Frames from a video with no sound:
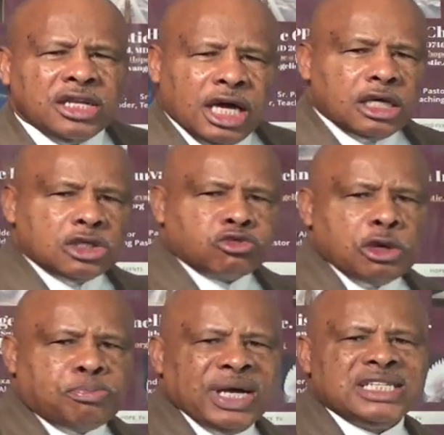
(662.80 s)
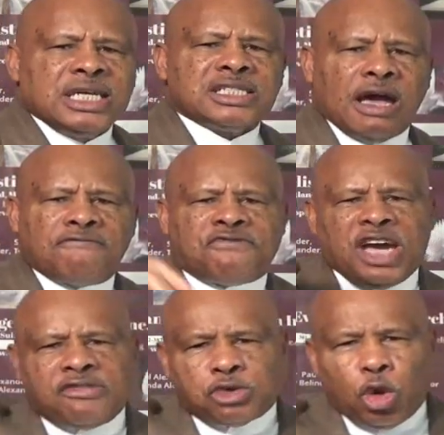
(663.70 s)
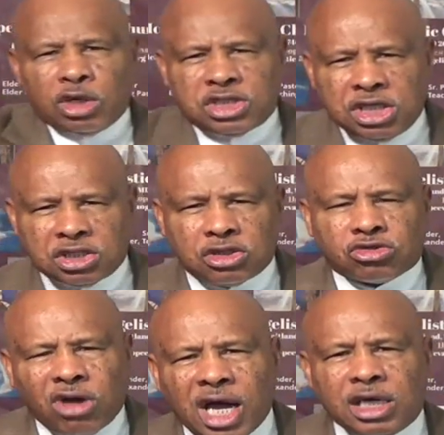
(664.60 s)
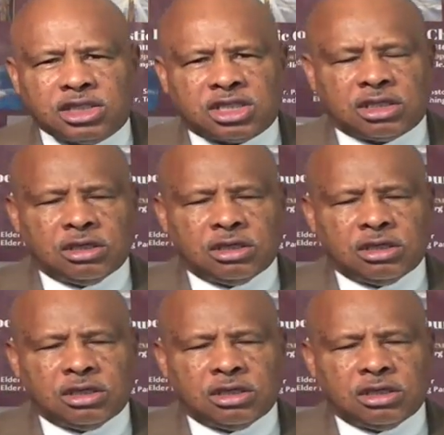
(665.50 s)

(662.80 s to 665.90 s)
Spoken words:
That is repentance and faith toward Jesus Christ.